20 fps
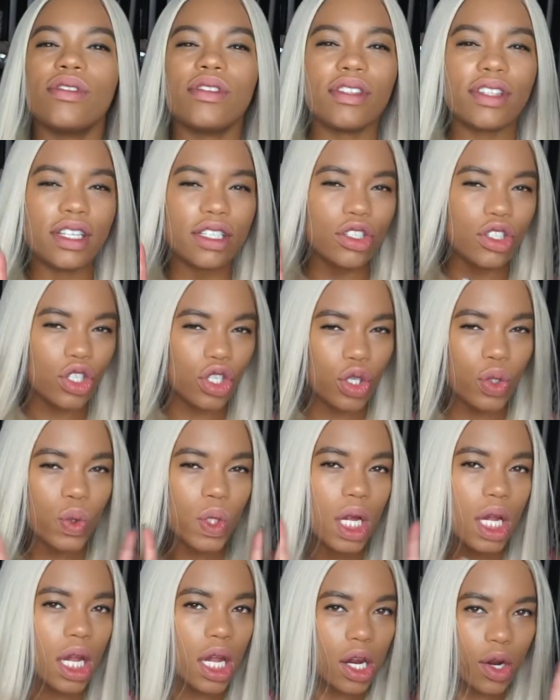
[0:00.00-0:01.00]
Let's do
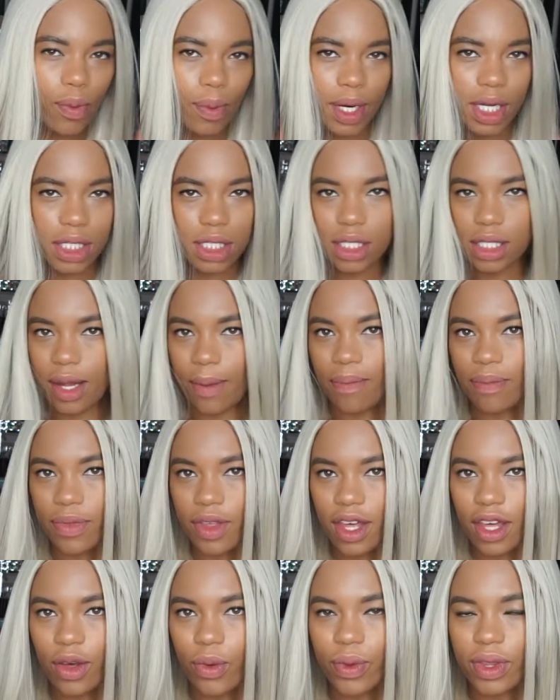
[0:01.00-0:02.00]
a little bit of
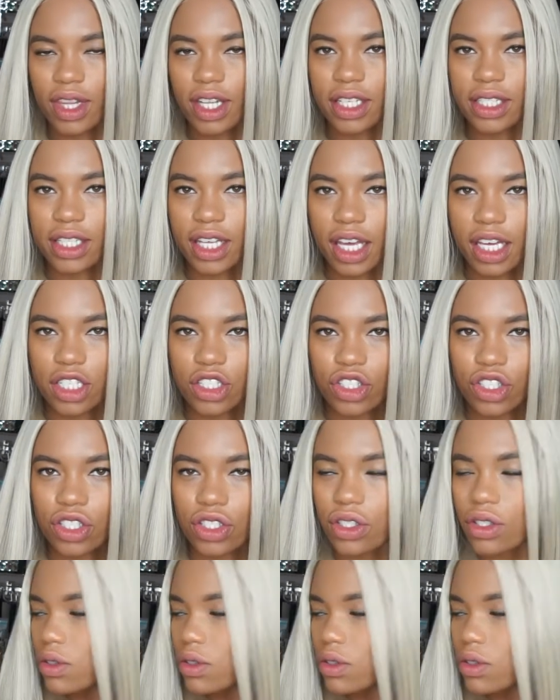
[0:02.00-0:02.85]
something with these edges.